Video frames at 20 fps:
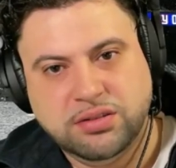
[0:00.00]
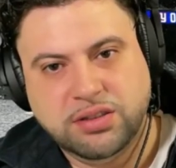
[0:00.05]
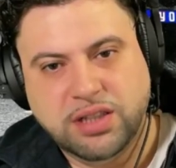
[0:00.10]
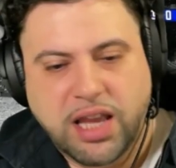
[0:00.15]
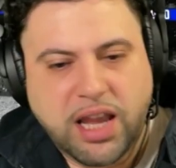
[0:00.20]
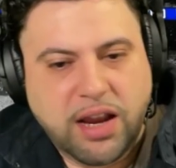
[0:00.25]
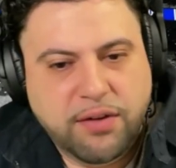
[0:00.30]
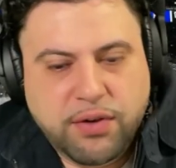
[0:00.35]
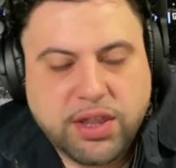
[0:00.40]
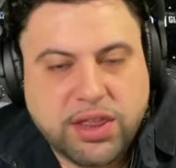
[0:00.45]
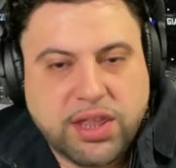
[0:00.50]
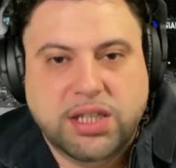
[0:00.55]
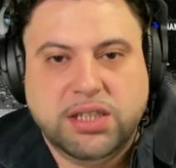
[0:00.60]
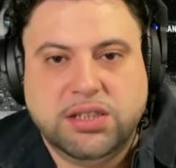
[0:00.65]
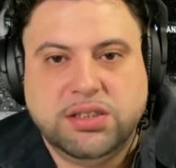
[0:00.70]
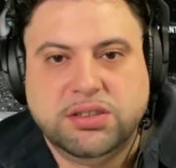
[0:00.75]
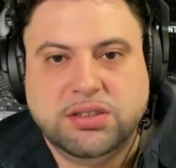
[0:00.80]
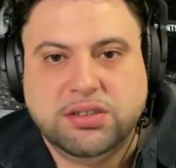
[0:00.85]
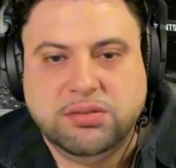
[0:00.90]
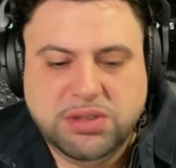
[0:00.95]
Everything.
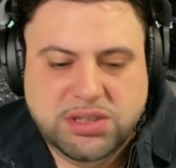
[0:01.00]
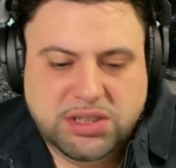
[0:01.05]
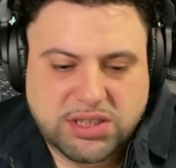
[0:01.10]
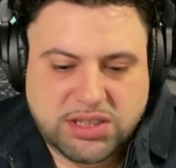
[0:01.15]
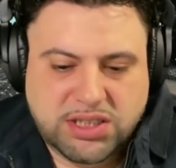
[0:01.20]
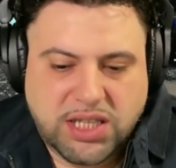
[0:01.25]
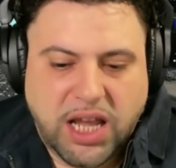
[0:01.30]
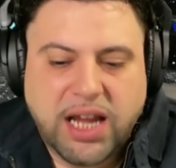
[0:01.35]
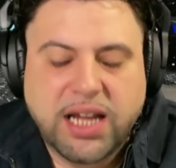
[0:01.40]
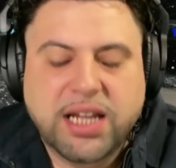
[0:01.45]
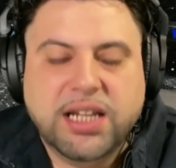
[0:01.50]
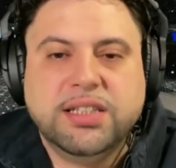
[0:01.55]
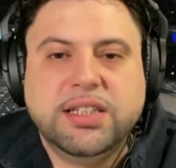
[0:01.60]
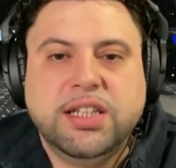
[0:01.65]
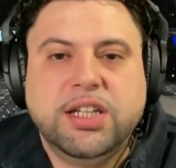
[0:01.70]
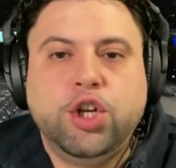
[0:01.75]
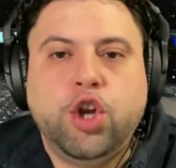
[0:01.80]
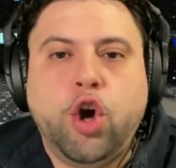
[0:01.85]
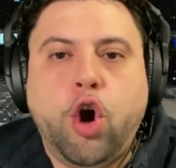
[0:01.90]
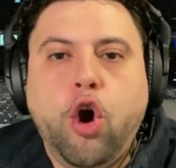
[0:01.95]
We just hand
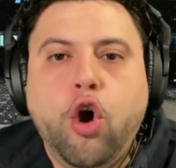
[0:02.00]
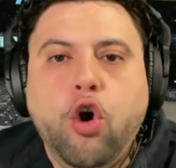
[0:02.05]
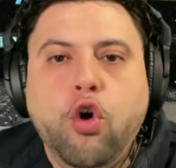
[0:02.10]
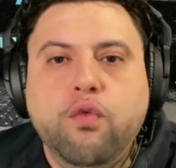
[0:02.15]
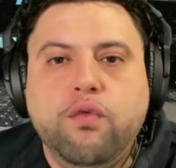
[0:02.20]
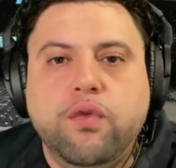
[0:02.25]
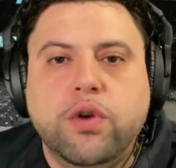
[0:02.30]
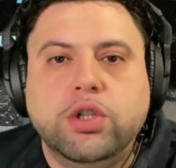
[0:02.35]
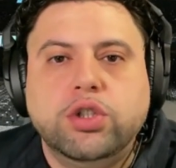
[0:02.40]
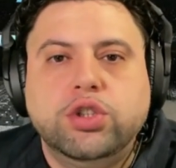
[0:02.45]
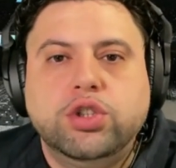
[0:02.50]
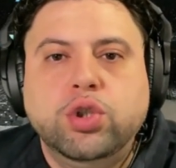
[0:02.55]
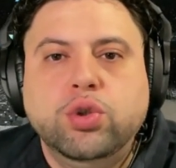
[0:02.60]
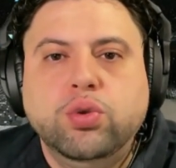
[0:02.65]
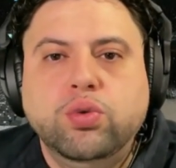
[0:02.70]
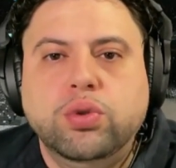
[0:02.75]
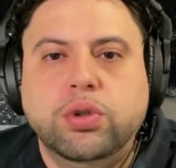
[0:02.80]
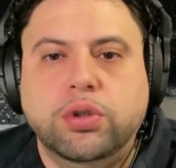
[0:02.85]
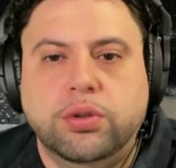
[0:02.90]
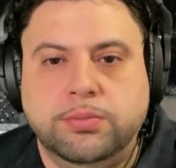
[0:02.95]
it over to
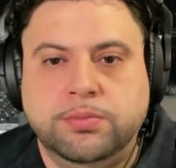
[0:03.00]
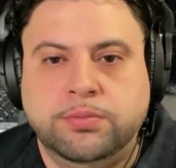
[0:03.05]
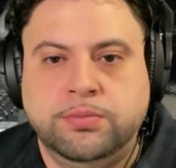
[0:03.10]
them.